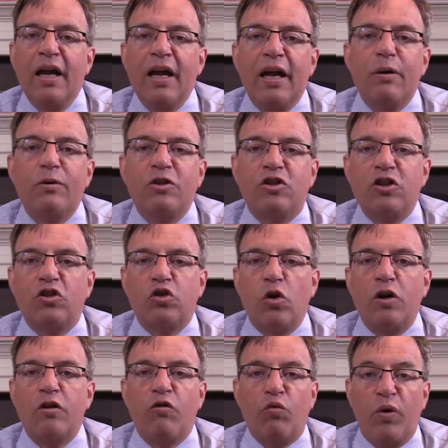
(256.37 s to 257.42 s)
It was just
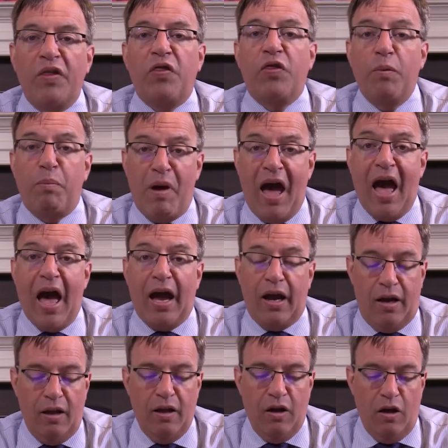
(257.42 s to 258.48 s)
sort of with the
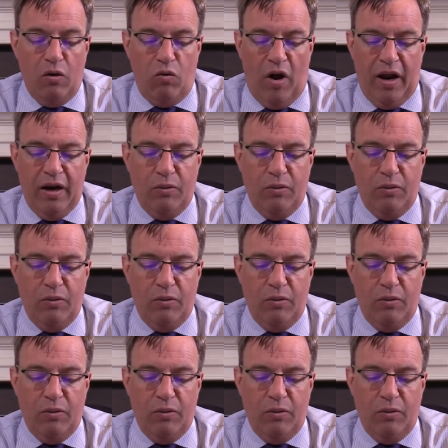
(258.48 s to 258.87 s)
pack, right?